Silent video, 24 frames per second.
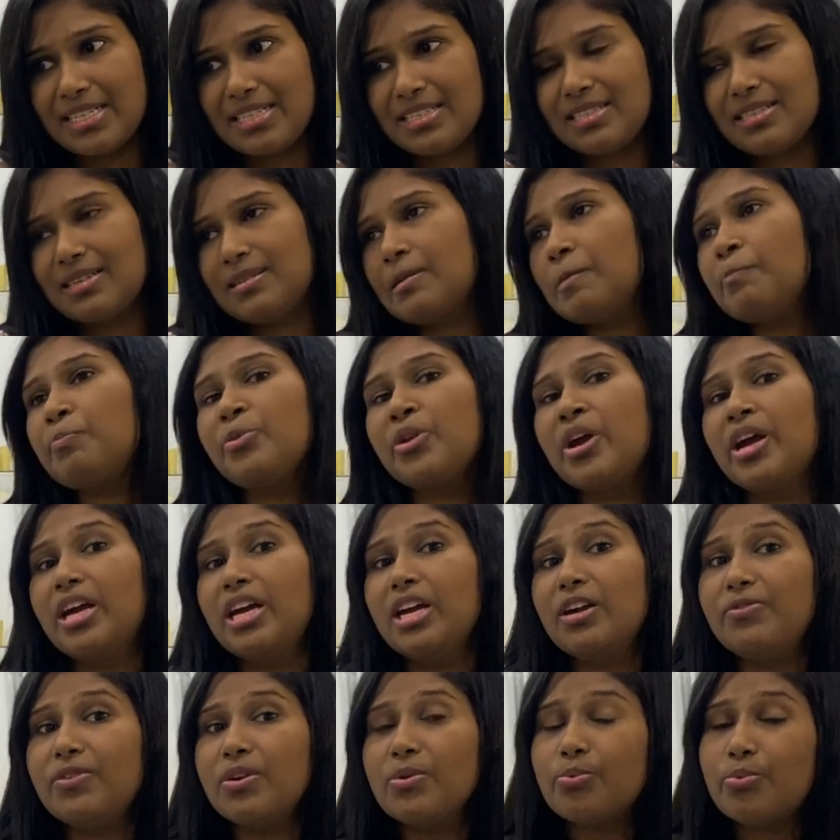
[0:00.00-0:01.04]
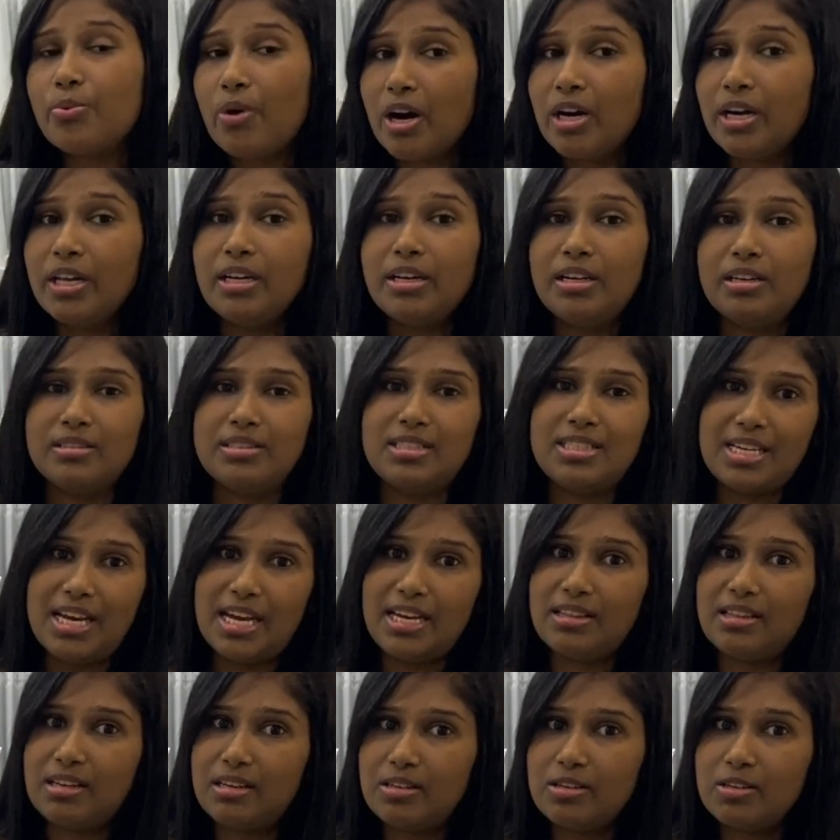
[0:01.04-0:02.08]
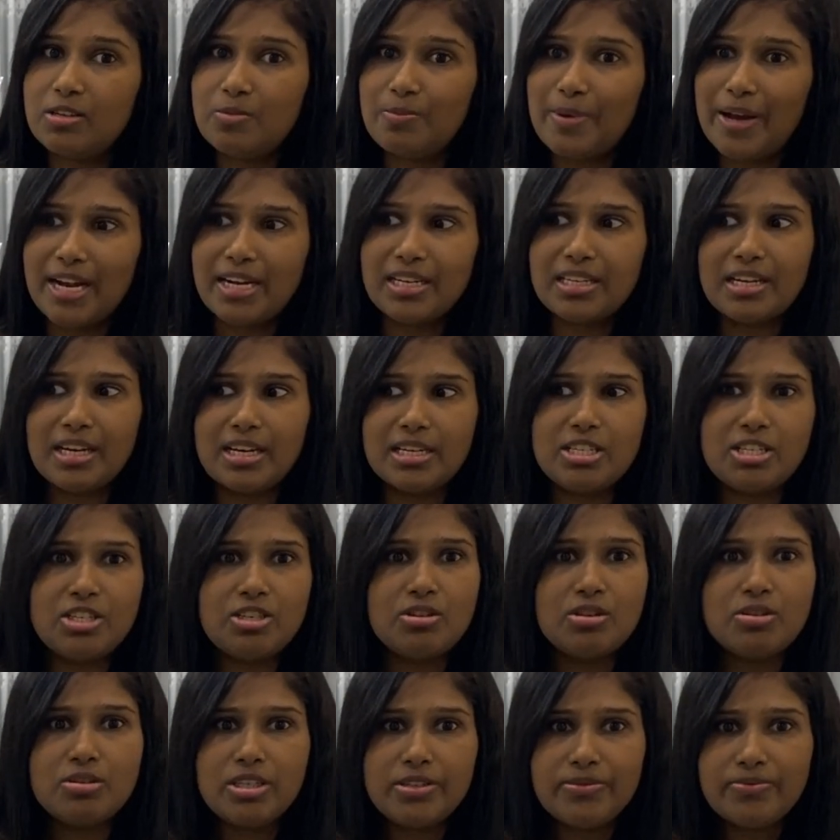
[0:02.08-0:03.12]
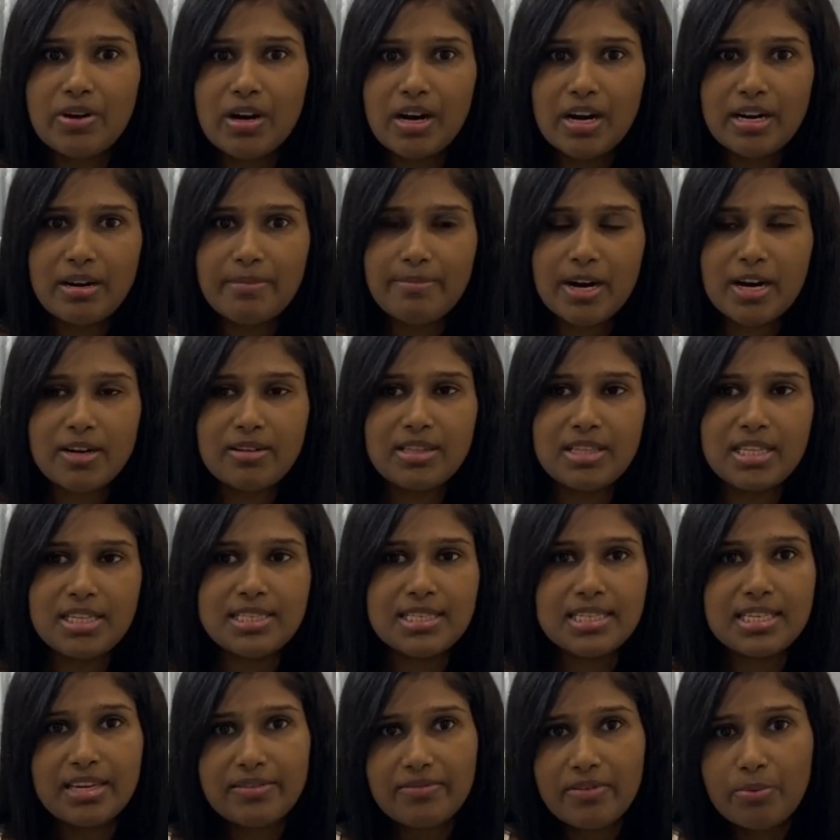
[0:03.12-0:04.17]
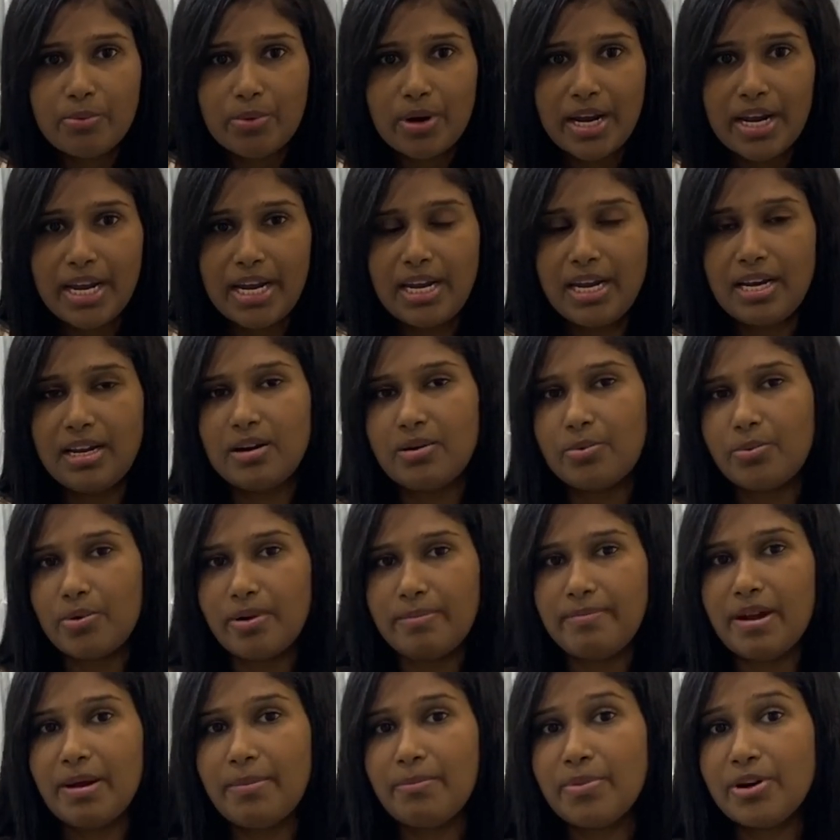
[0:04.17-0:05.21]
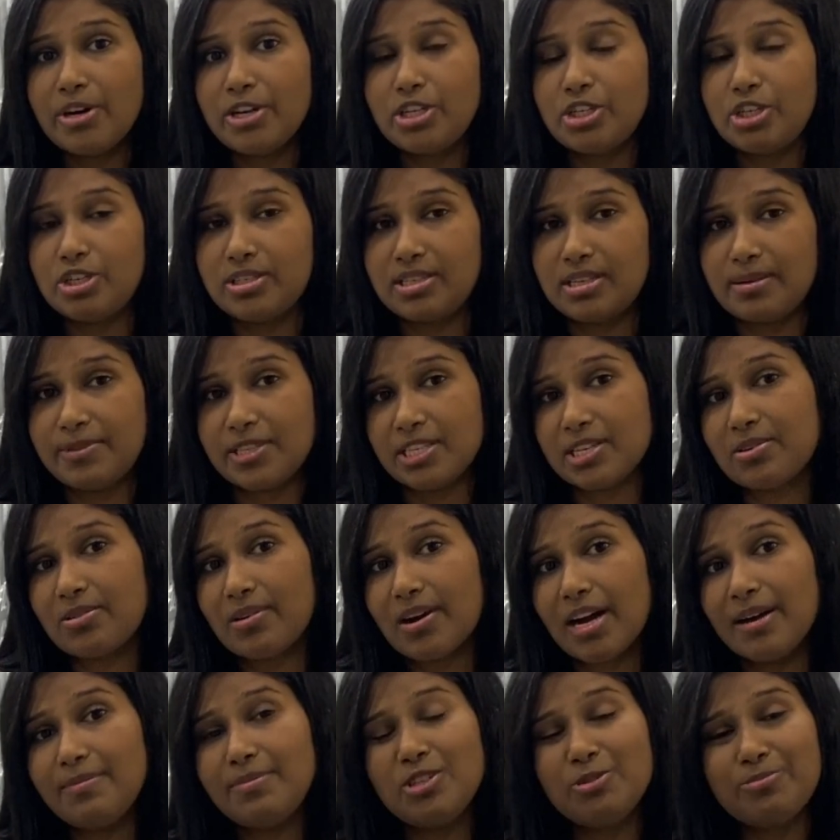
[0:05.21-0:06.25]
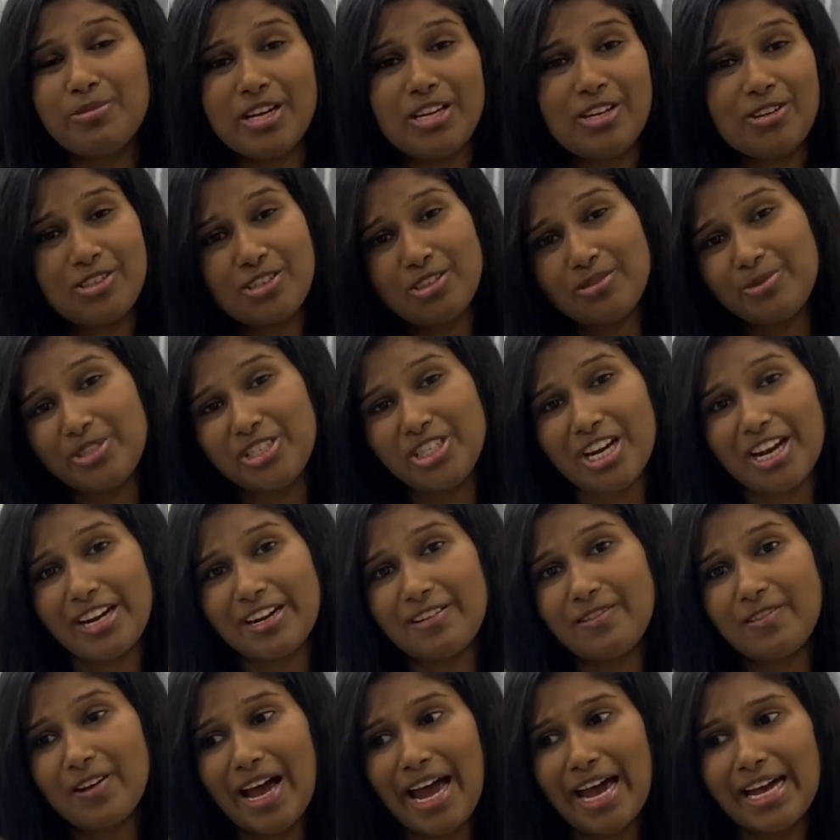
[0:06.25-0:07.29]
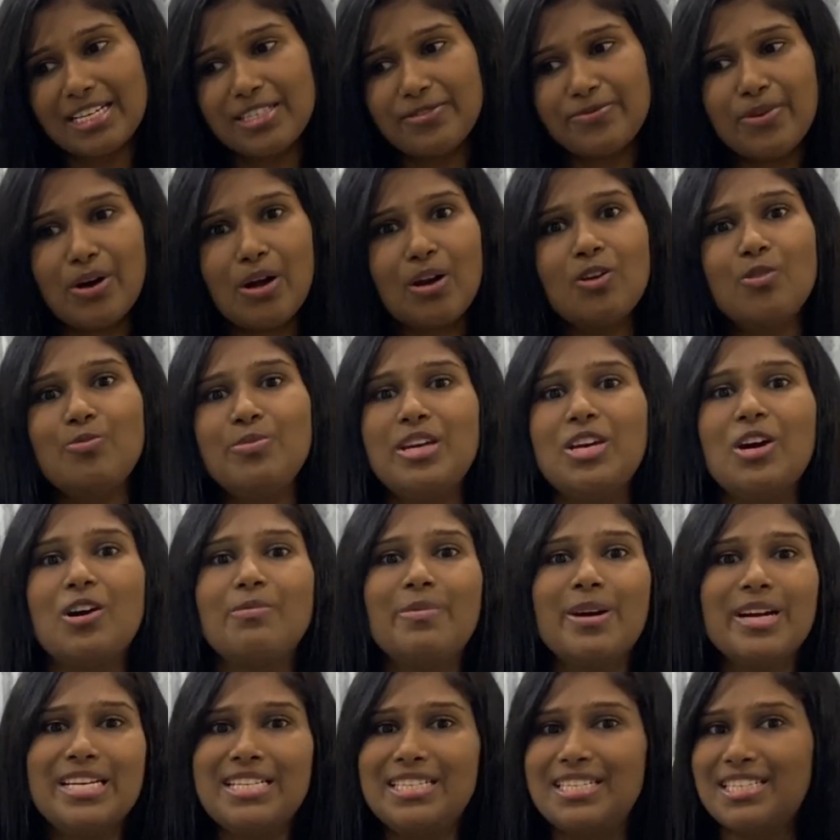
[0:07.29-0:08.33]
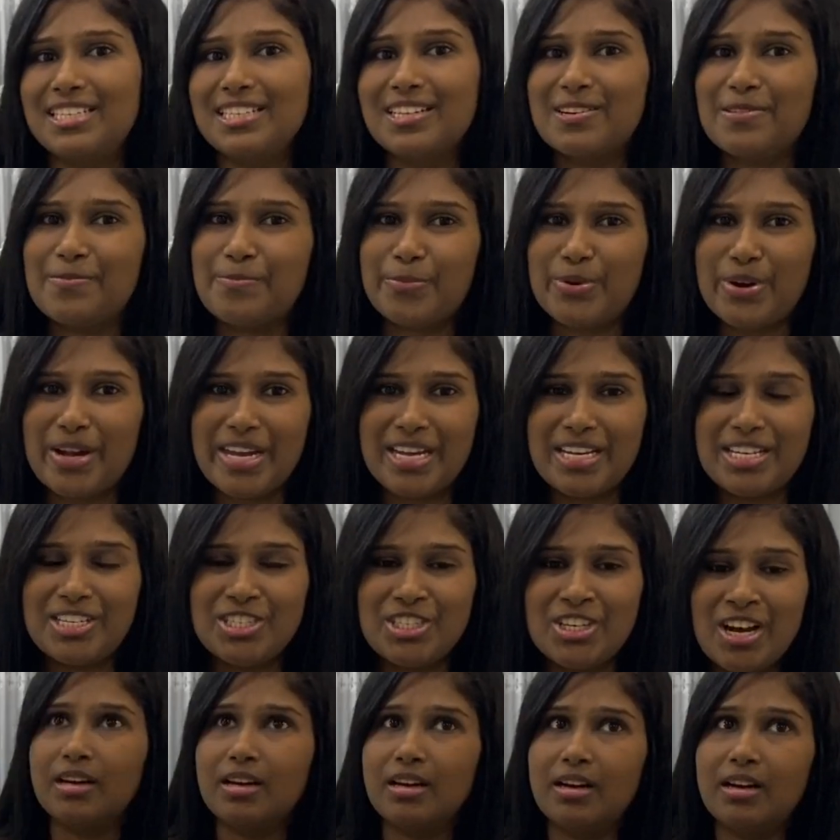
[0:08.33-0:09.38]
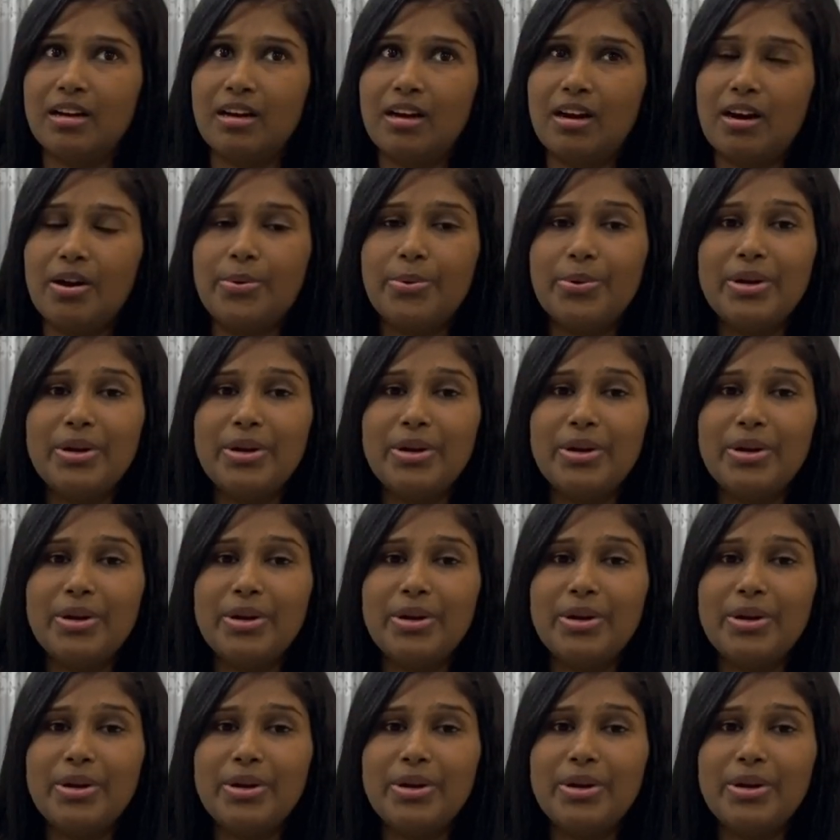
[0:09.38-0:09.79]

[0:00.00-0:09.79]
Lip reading: So if you want to stay in the loop and get notified about this giveaway, remember to subscribe to my YouTube channel and follow me on my Instagram page. I